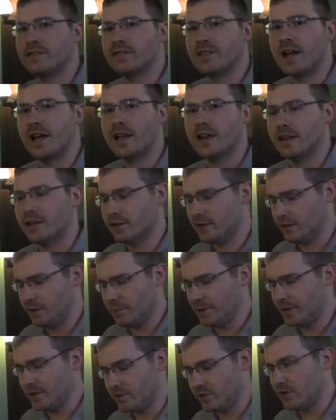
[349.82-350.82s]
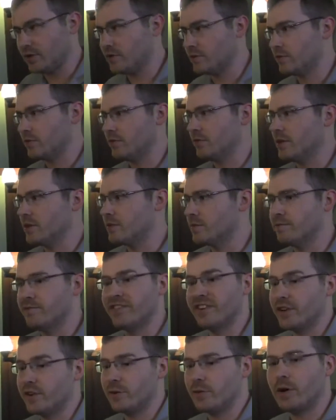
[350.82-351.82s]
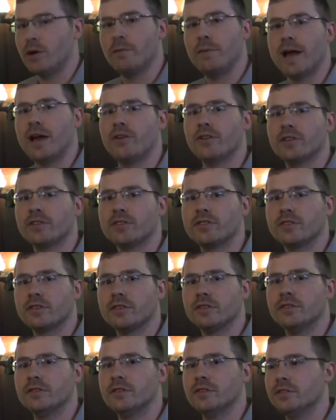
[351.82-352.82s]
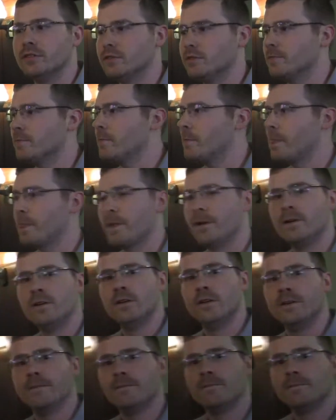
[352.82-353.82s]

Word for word: It's not. It, I mean, it's it's it's very well balanced. um,